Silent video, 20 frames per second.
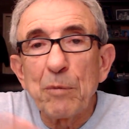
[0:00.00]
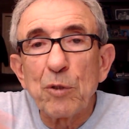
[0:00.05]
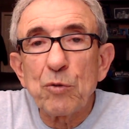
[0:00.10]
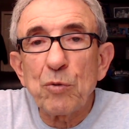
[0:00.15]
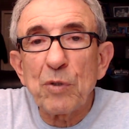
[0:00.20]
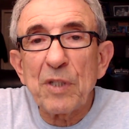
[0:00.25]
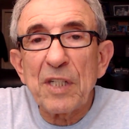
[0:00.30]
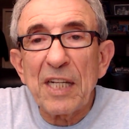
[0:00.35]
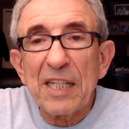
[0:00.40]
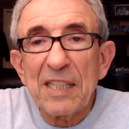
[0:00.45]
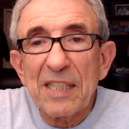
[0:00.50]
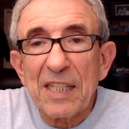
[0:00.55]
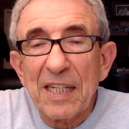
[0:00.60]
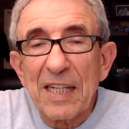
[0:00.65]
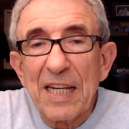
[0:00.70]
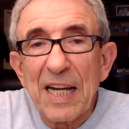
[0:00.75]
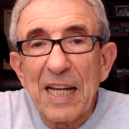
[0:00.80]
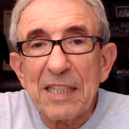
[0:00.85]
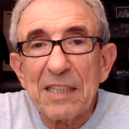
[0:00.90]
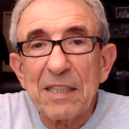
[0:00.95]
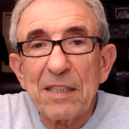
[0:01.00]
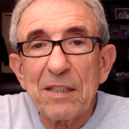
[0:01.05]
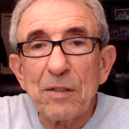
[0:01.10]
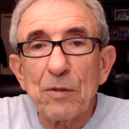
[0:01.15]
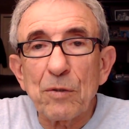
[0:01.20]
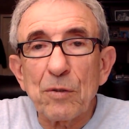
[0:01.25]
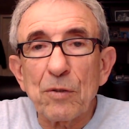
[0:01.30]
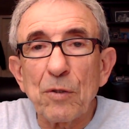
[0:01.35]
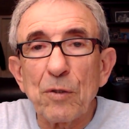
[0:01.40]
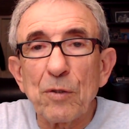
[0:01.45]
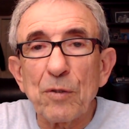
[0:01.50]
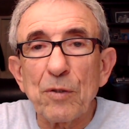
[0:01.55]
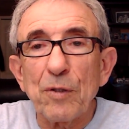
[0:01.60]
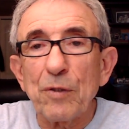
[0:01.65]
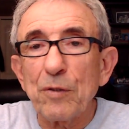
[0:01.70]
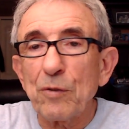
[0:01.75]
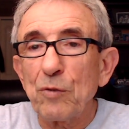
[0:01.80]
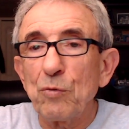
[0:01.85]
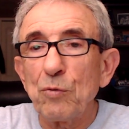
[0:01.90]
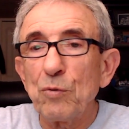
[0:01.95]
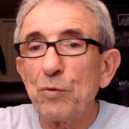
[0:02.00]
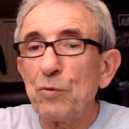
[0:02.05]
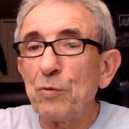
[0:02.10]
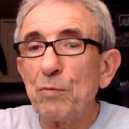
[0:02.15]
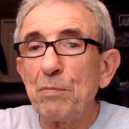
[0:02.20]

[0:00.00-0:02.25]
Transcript: to create a reality or to